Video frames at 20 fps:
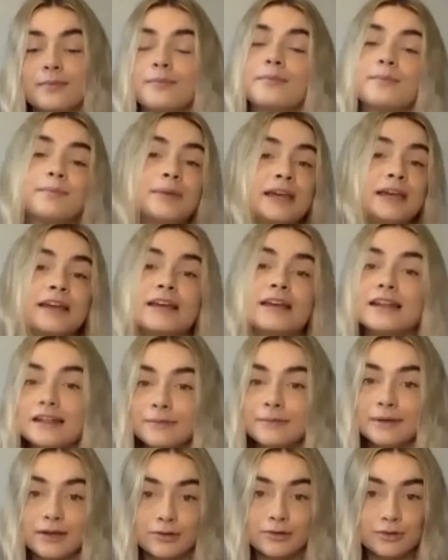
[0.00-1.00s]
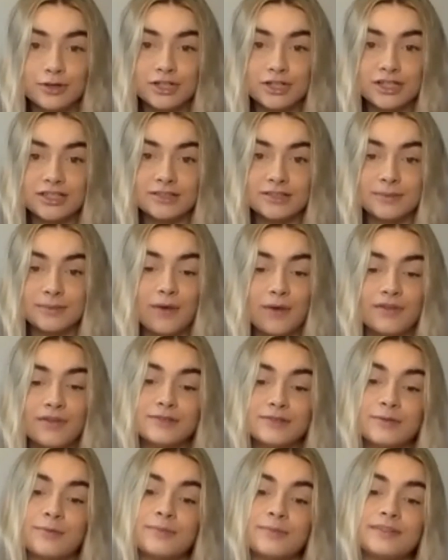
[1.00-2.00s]
being a little bit cautious about this
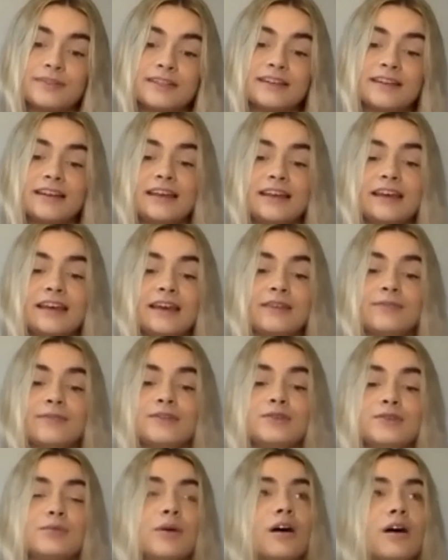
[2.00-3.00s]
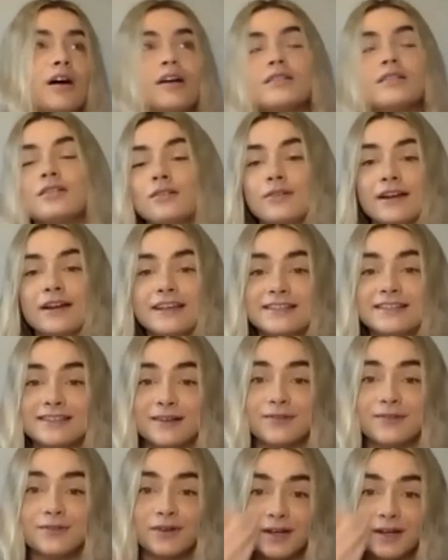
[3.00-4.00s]
one, particularly if you are already
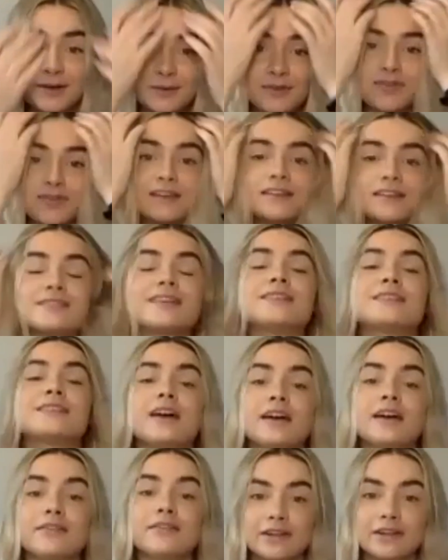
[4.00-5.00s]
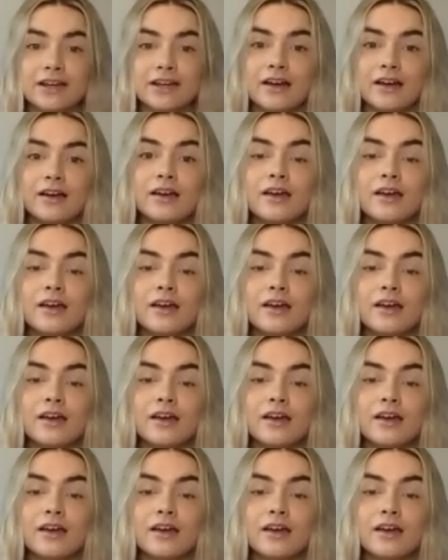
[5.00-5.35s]
suffering with things like diarrhea.